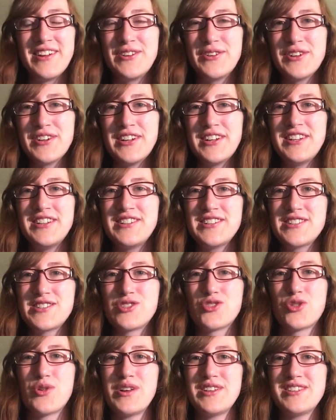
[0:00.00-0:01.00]
You're gonna
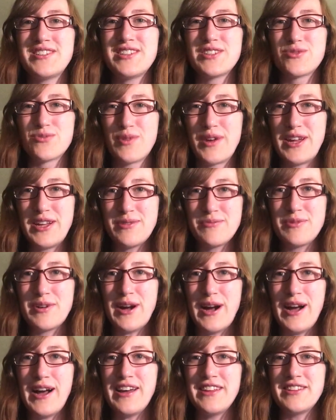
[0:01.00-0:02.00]
just trust this random
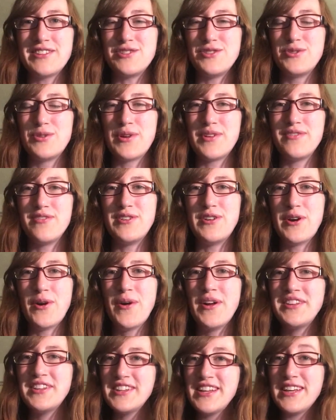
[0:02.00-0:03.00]
guy that you don't even
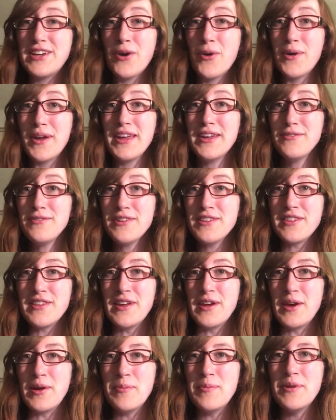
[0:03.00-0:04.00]
know, and then they go in with
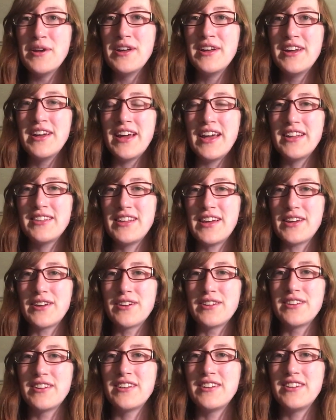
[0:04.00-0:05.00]
him and
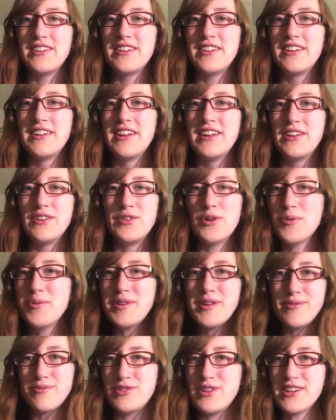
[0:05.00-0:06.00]
like,
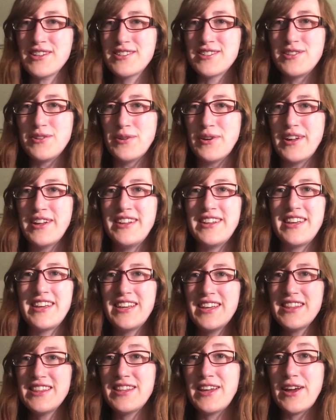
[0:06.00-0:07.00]
nobody objects to it, and they
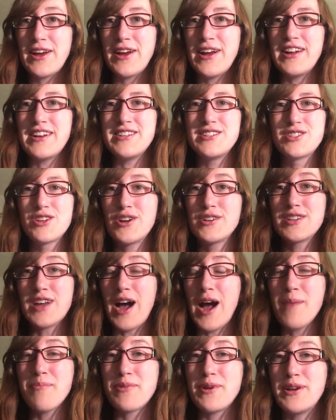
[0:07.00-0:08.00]
get there, and he starts
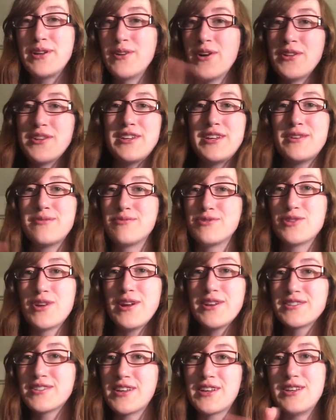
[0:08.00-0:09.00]
operating all the
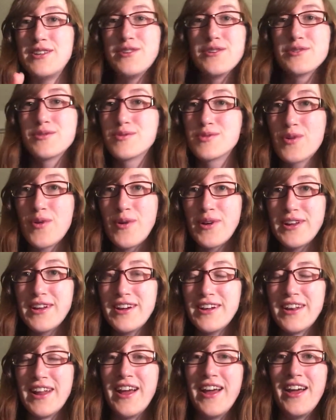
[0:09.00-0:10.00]
animatronics like he knows what's going
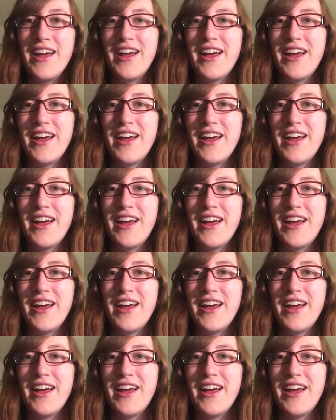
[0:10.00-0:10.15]
on.